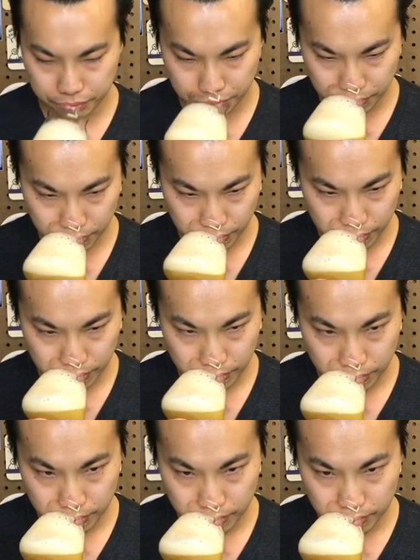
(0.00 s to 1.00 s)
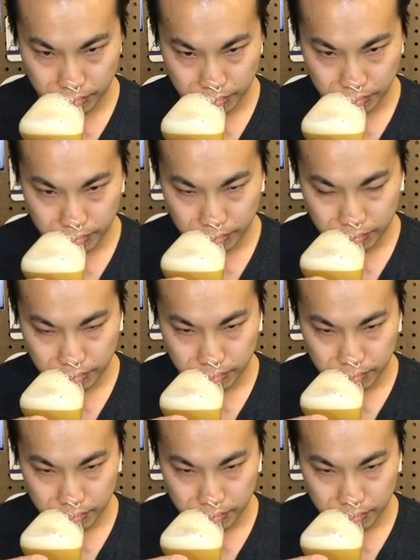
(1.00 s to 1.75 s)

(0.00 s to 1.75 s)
(silence)